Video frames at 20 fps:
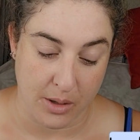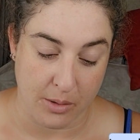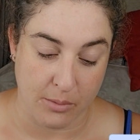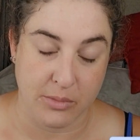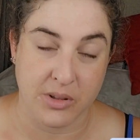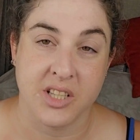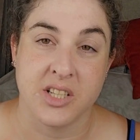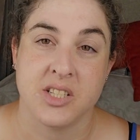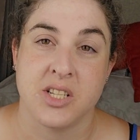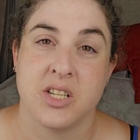
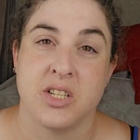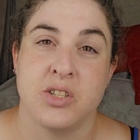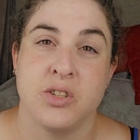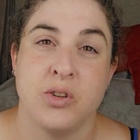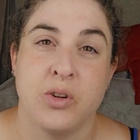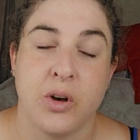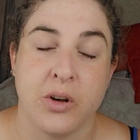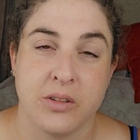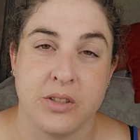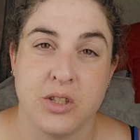But this is
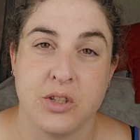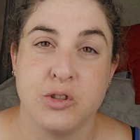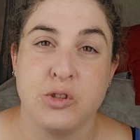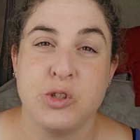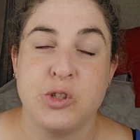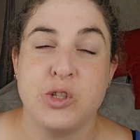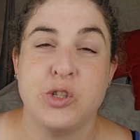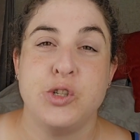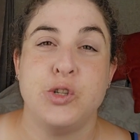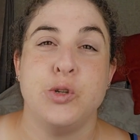not
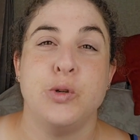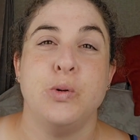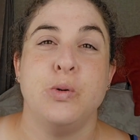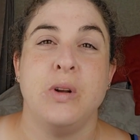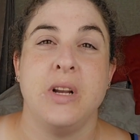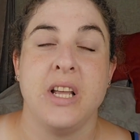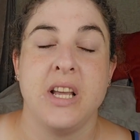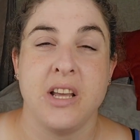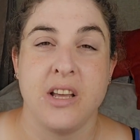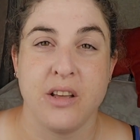to
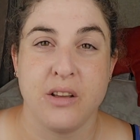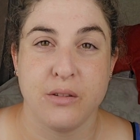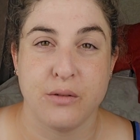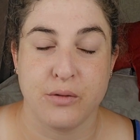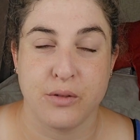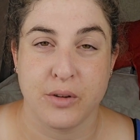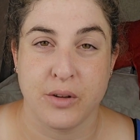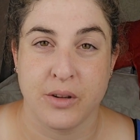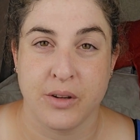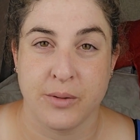leave,
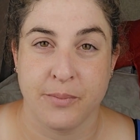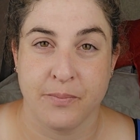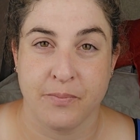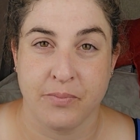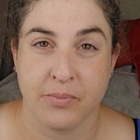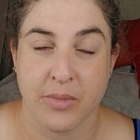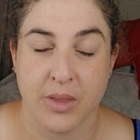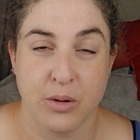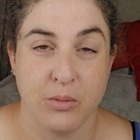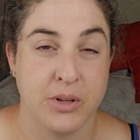
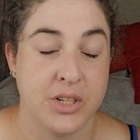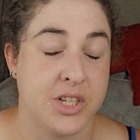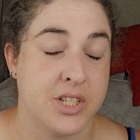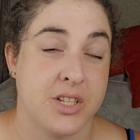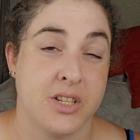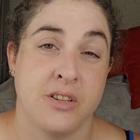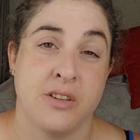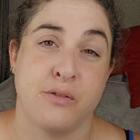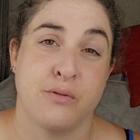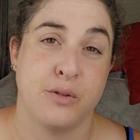which is
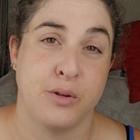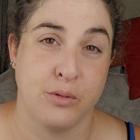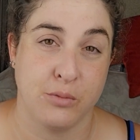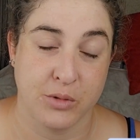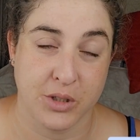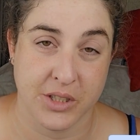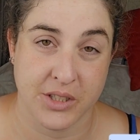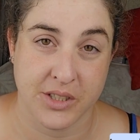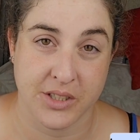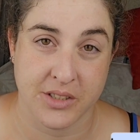a different
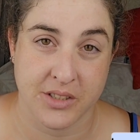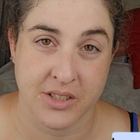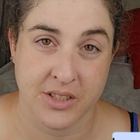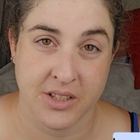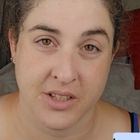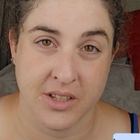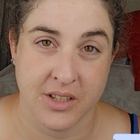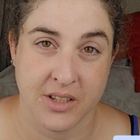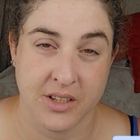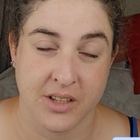word.
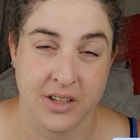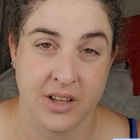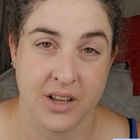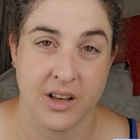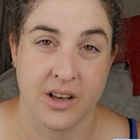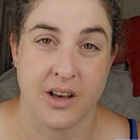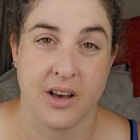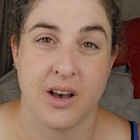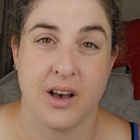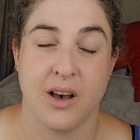
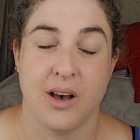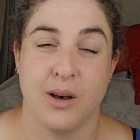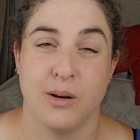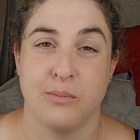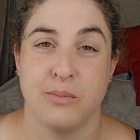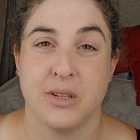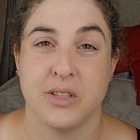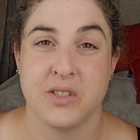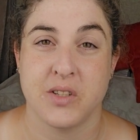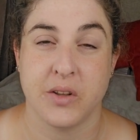
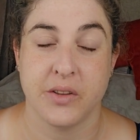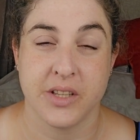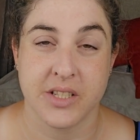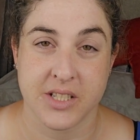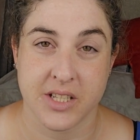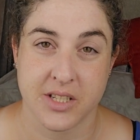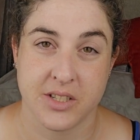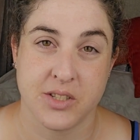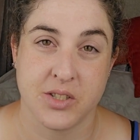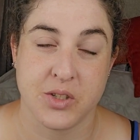So this
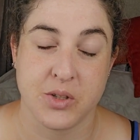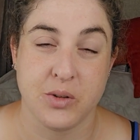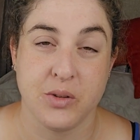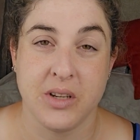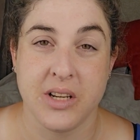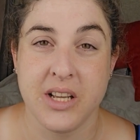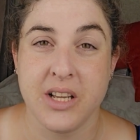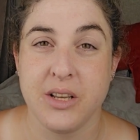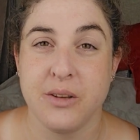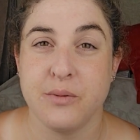is to
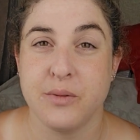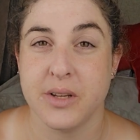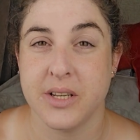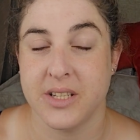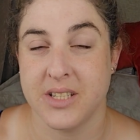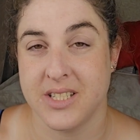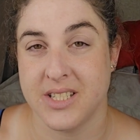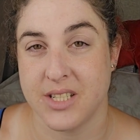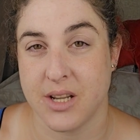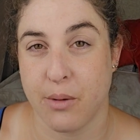leave
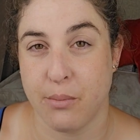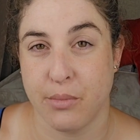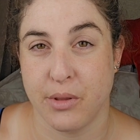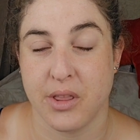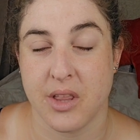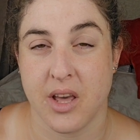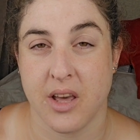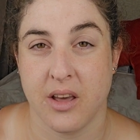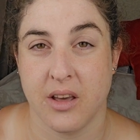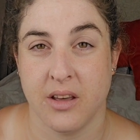
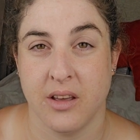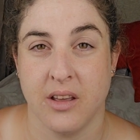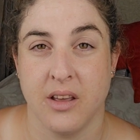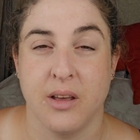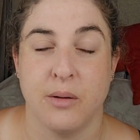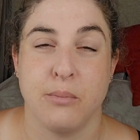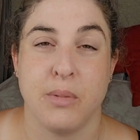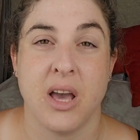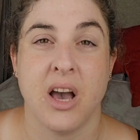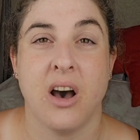something
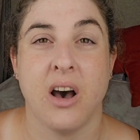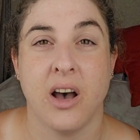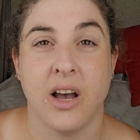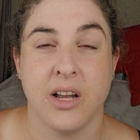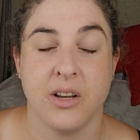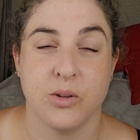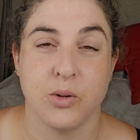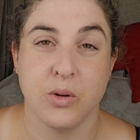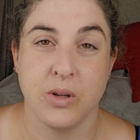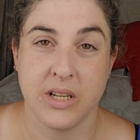
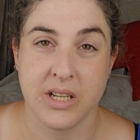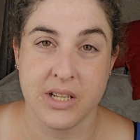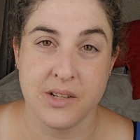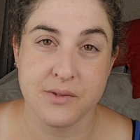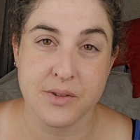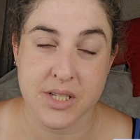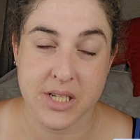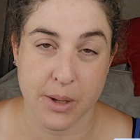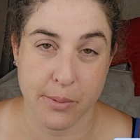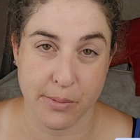behind or leave
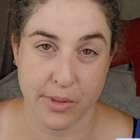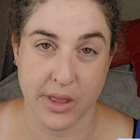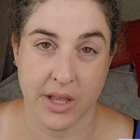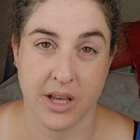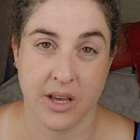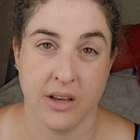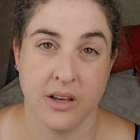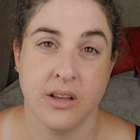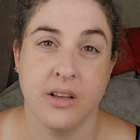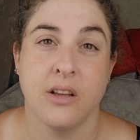
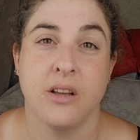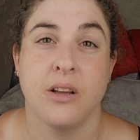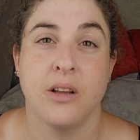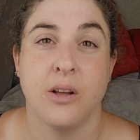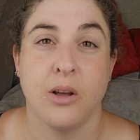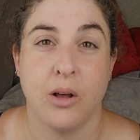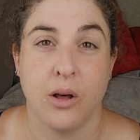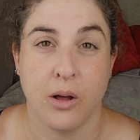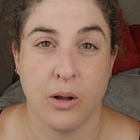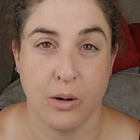something
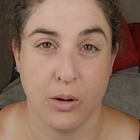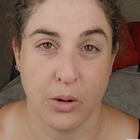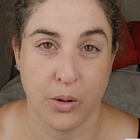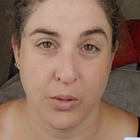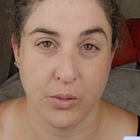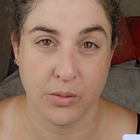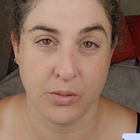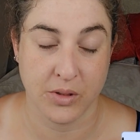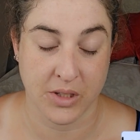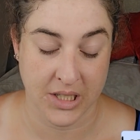
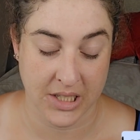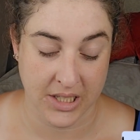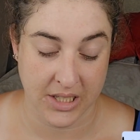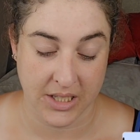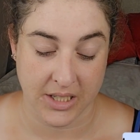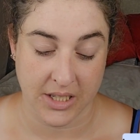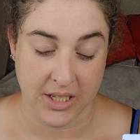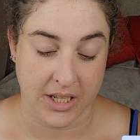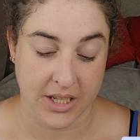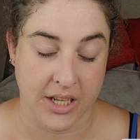alone.
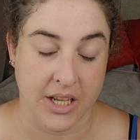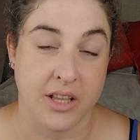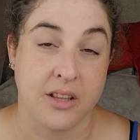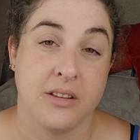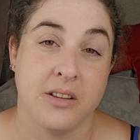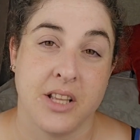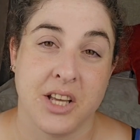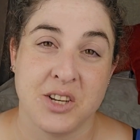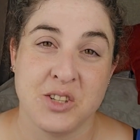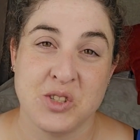In
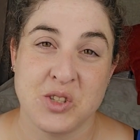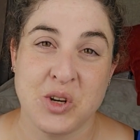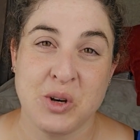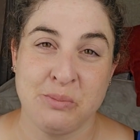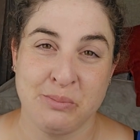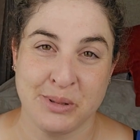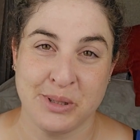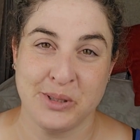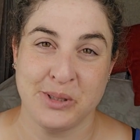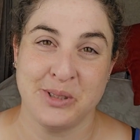the
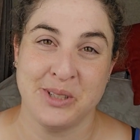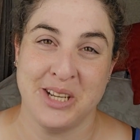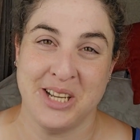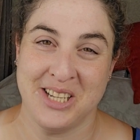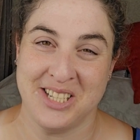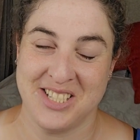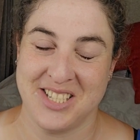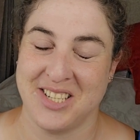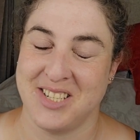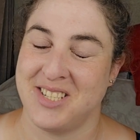example,
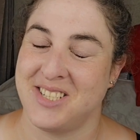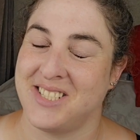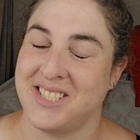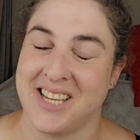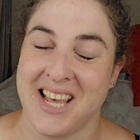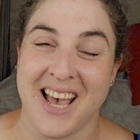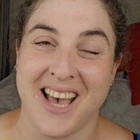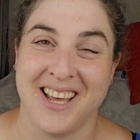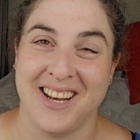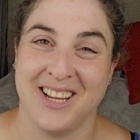it's a
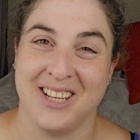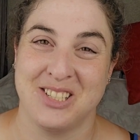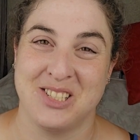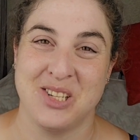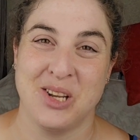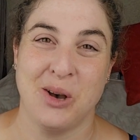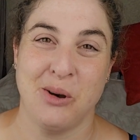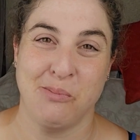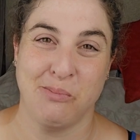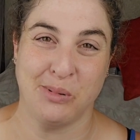sad
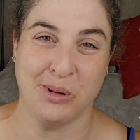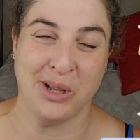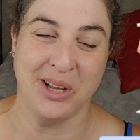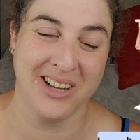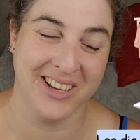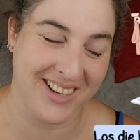example.